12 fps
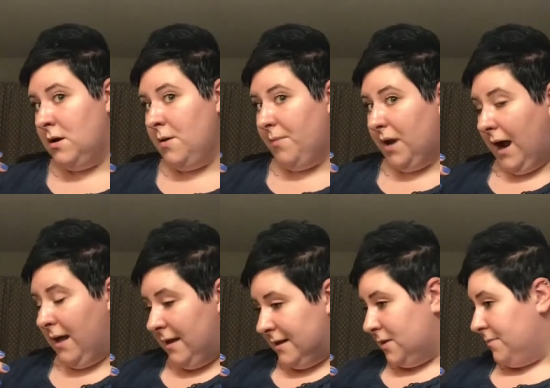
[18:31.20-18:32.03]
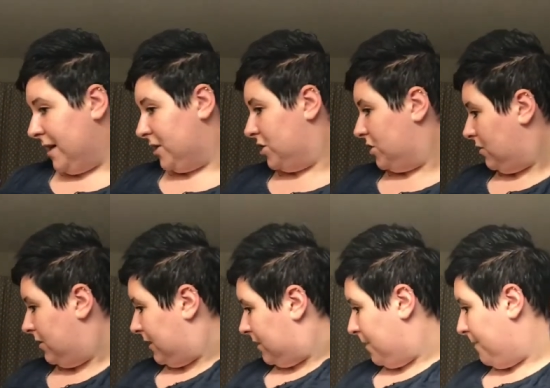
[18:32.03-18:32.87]
but I like to make sure
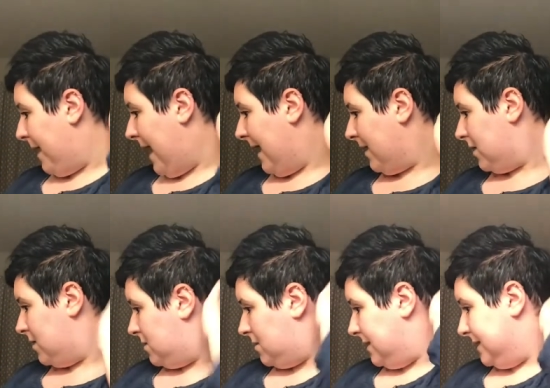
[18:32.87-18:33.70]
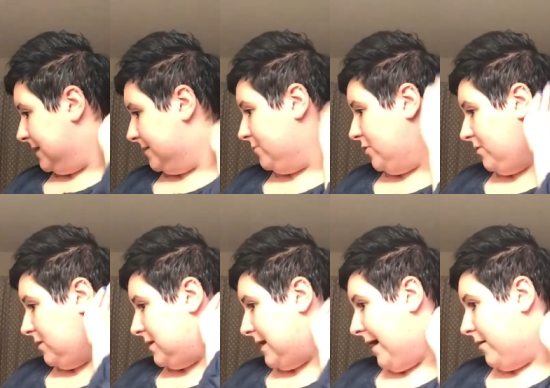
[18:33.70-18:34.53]
that the back is
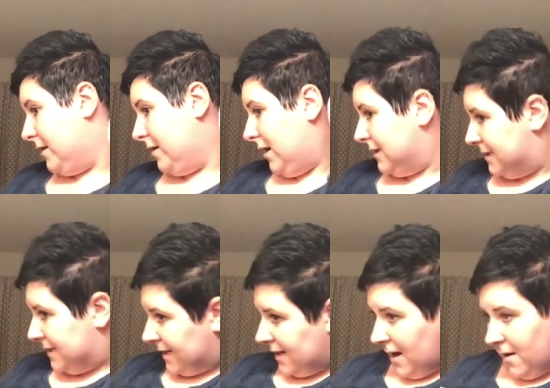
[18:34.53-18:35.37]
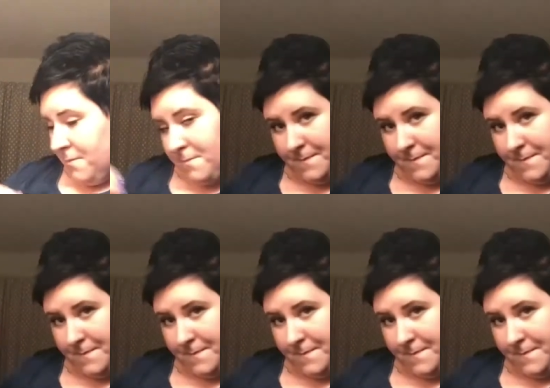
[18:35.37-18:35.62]
smoothed down and not sticking up.